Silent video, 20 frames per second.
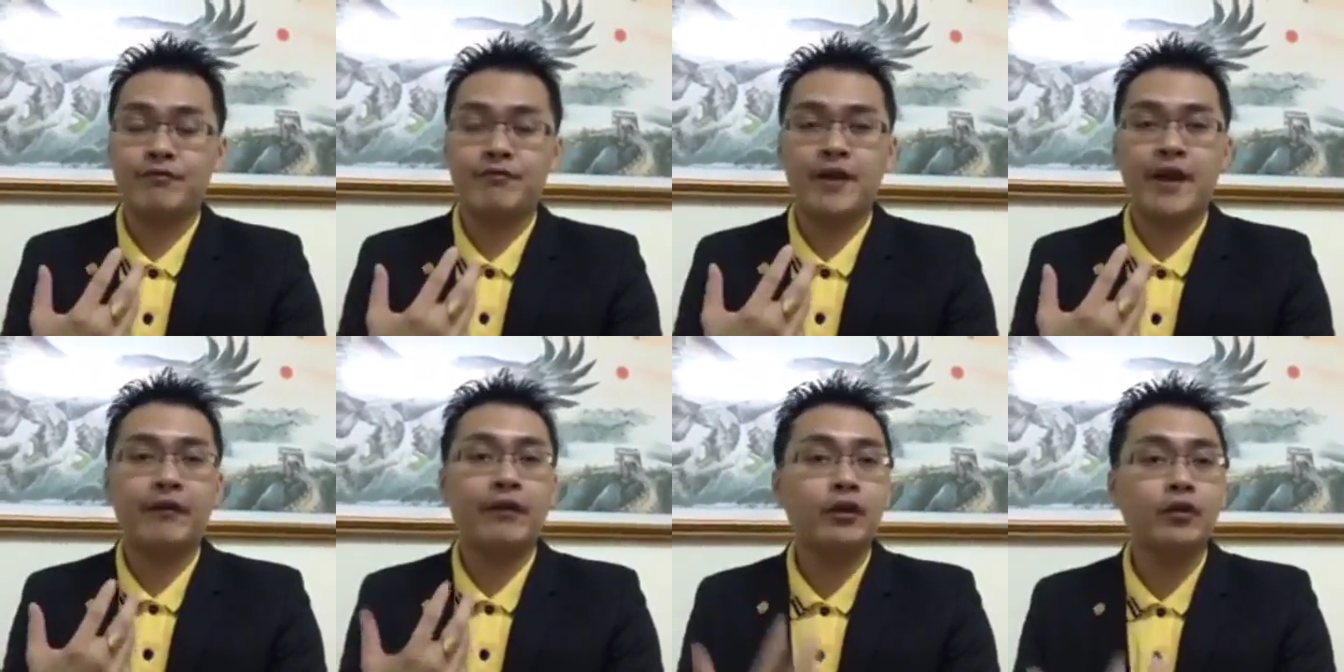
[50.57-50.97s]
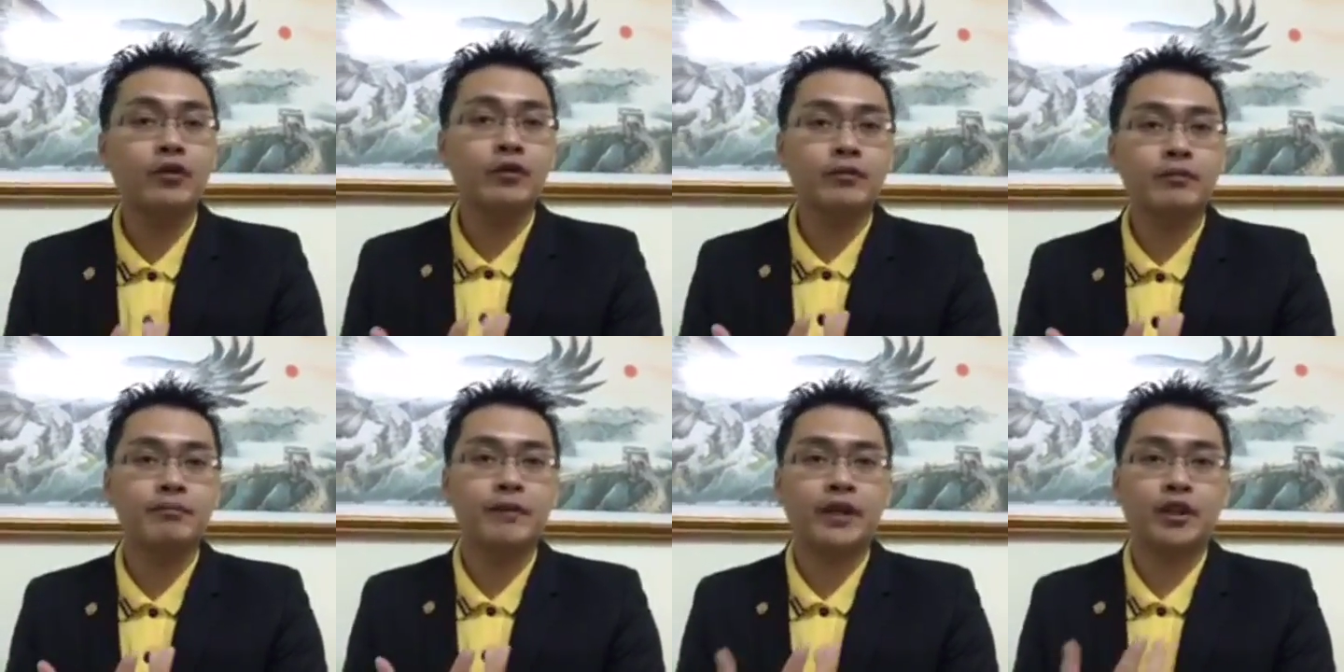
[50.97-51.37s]
very
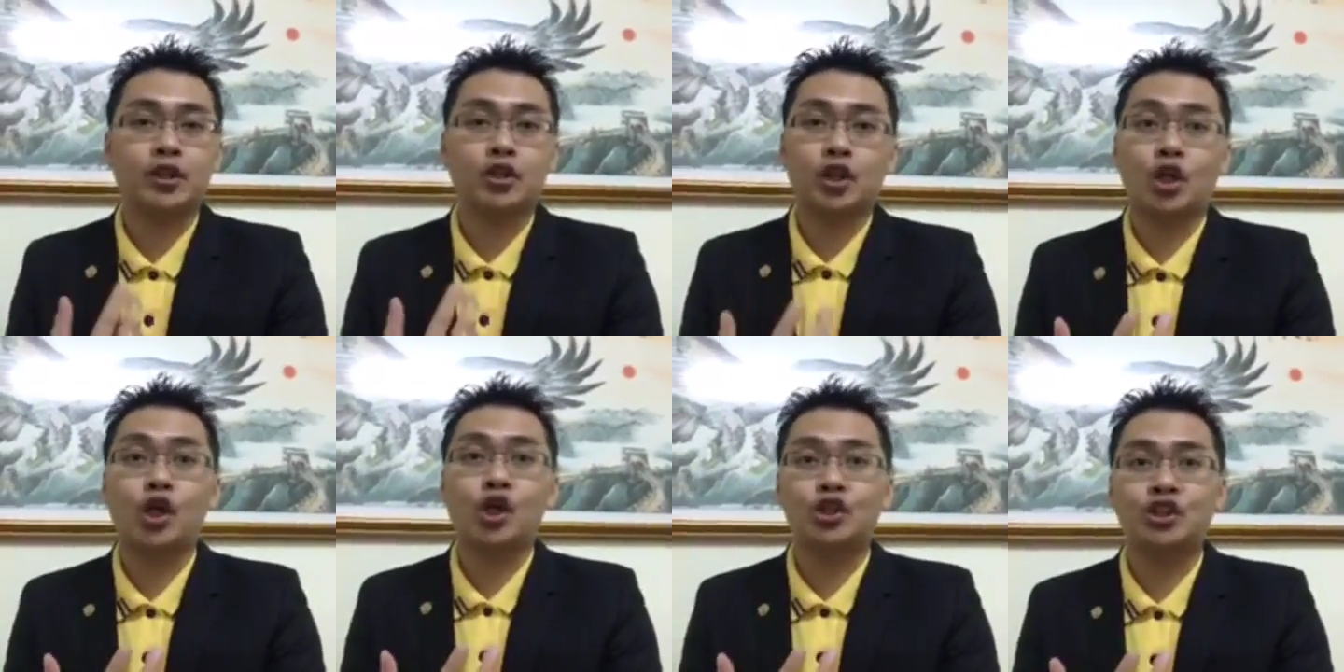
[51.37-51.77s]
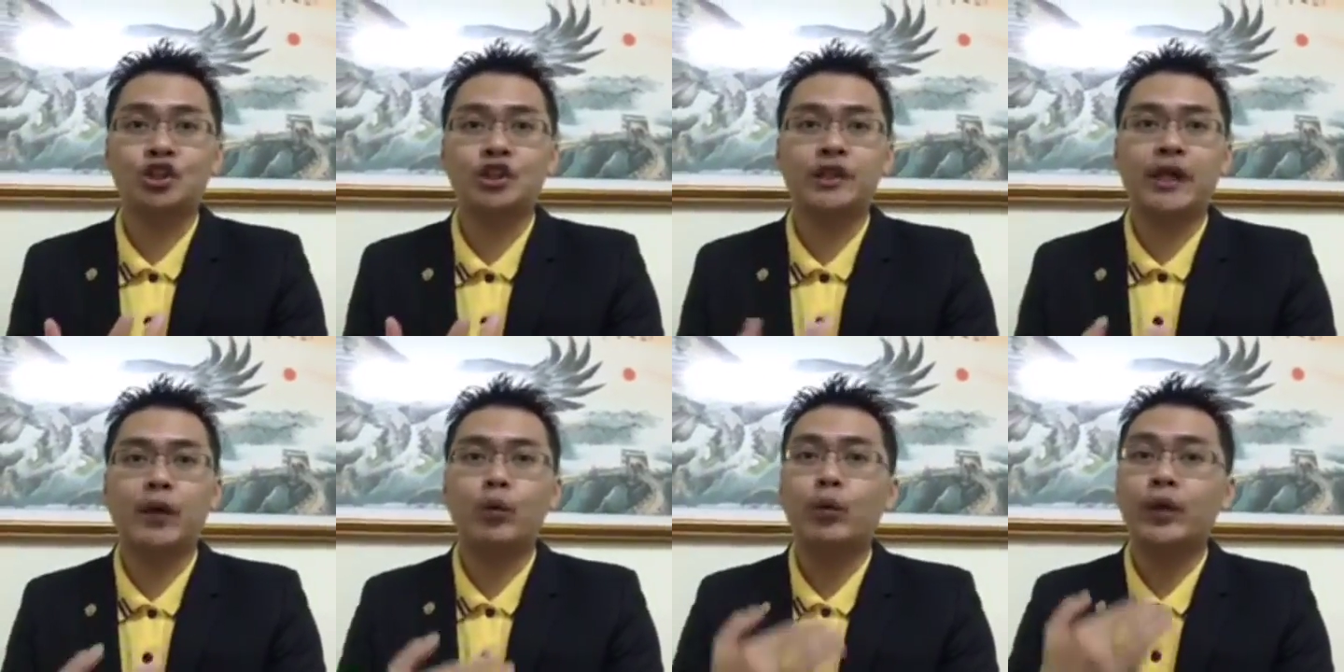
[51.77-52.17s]
good methodology
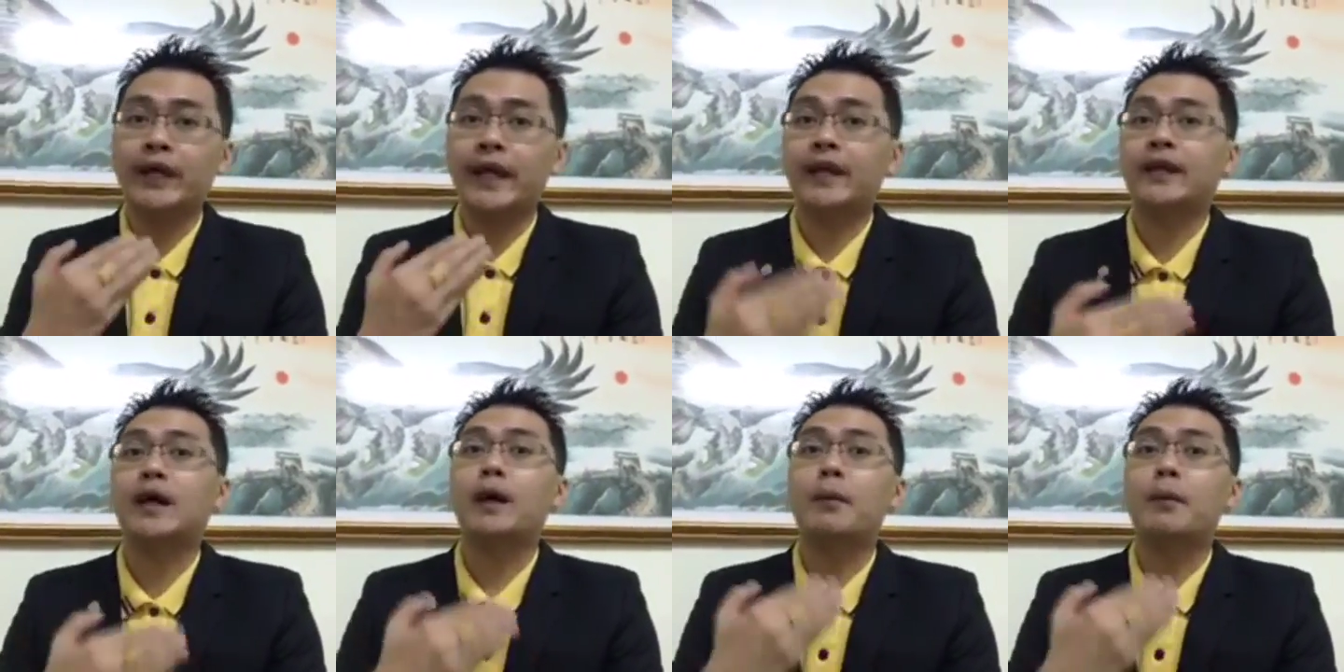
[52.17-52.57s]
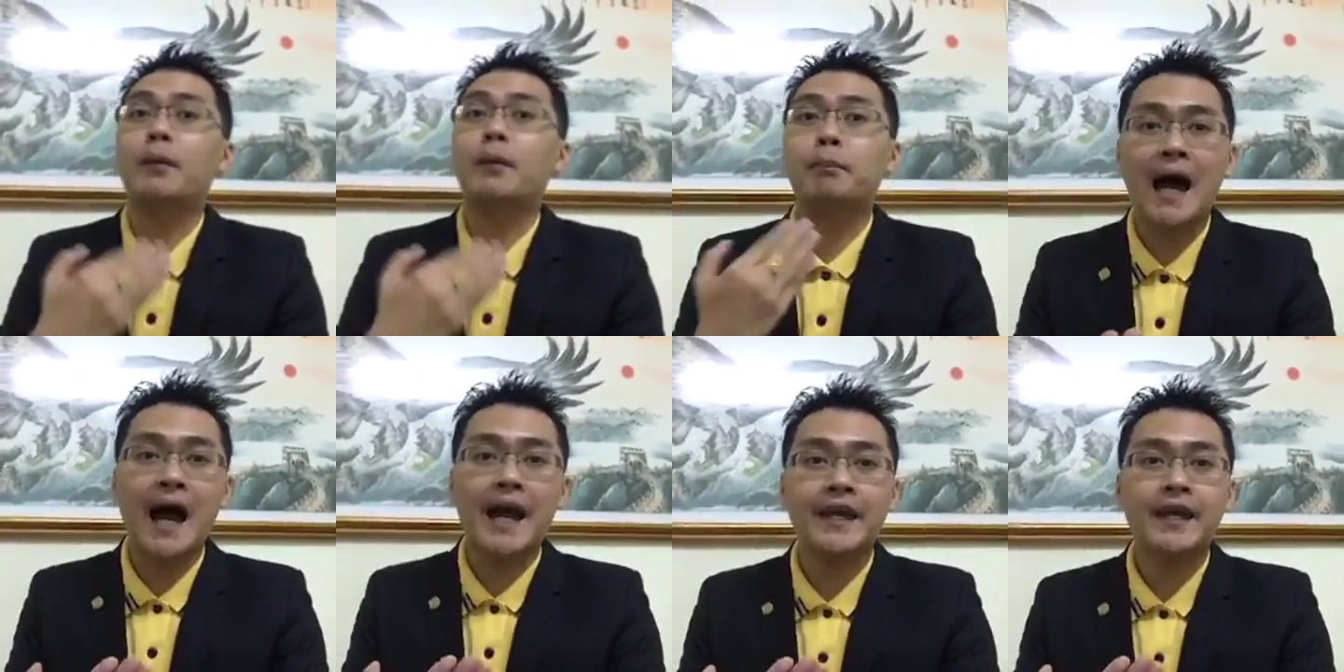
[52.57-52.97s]
that we can
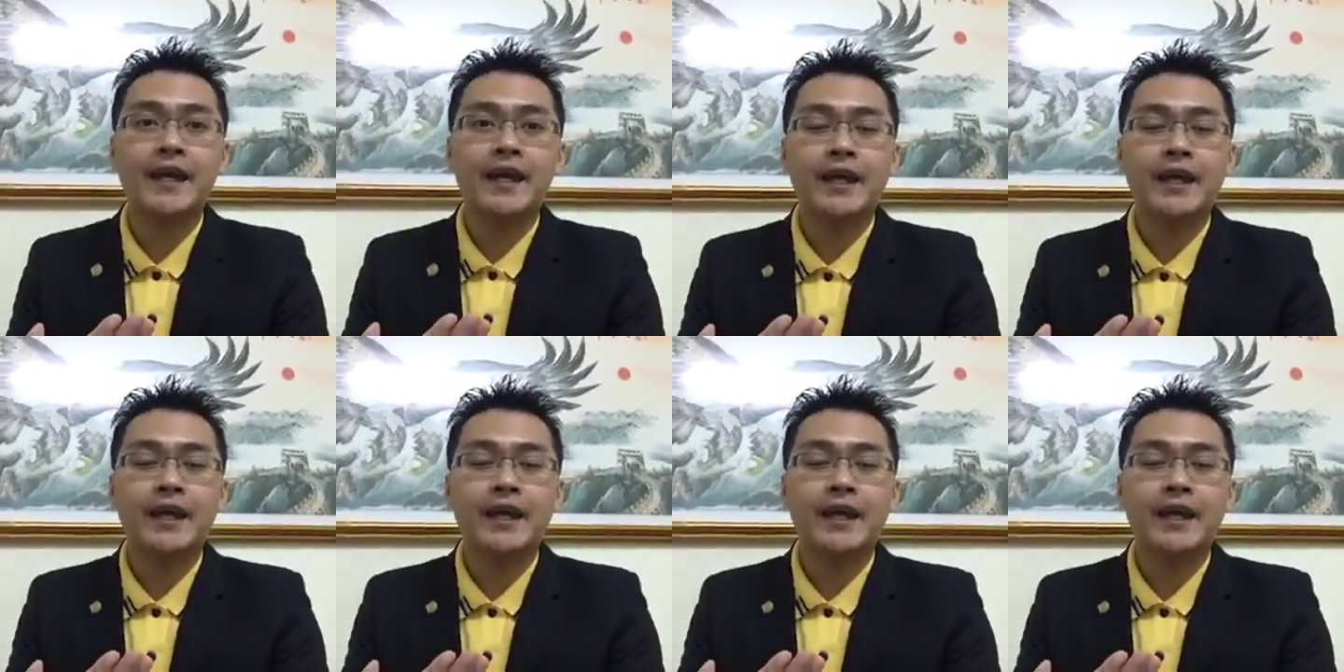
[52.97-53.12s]
apply